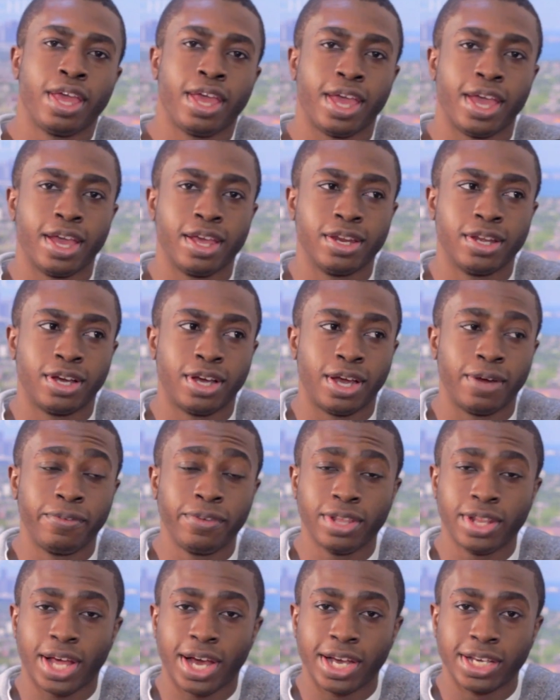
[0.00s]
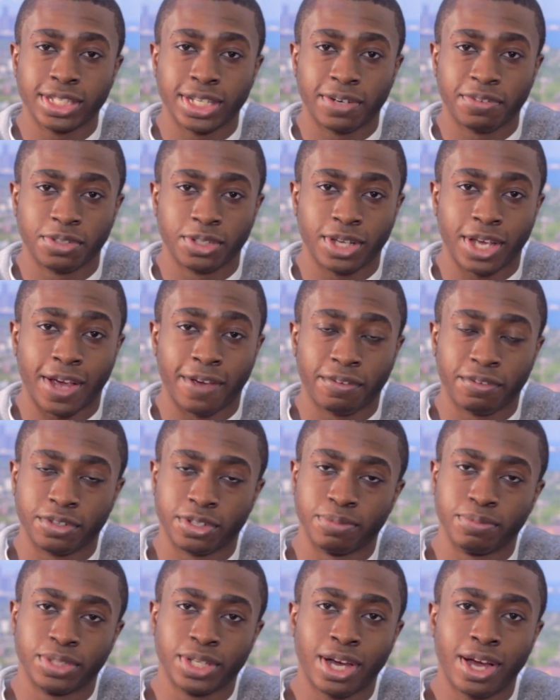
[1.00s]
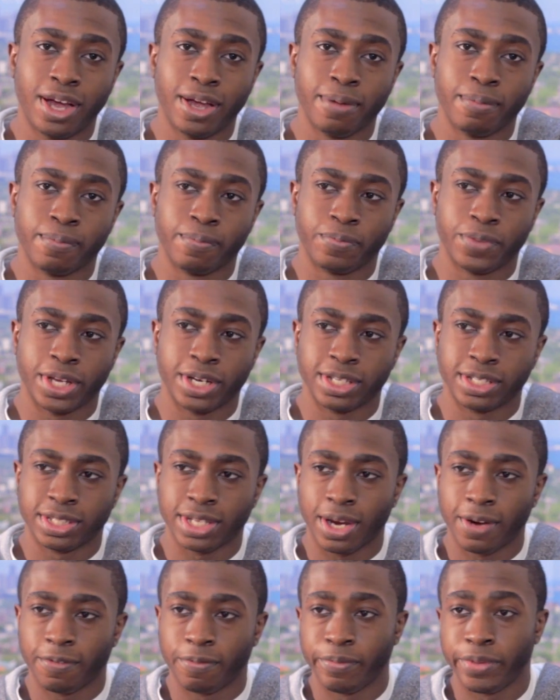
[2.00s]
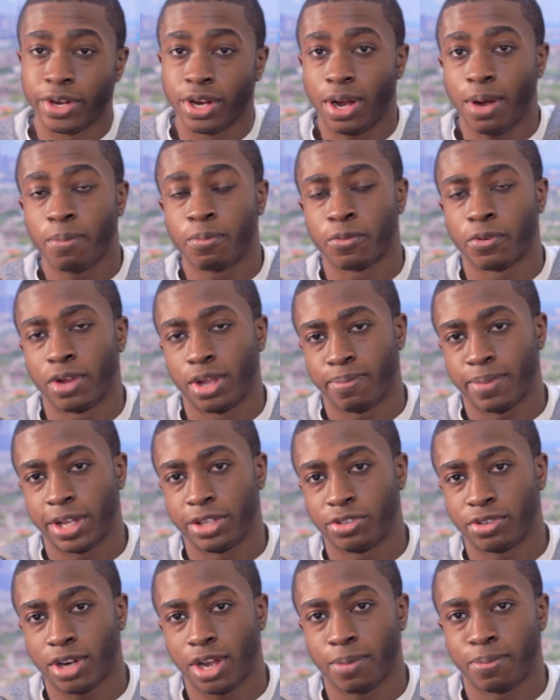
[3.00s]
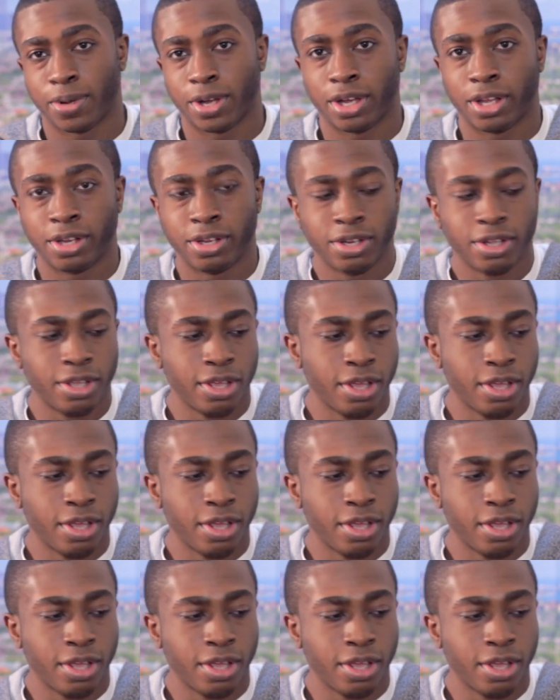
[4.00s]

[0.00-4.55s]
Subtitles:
And I realized after some time that it's time for me to upgrade my tripod.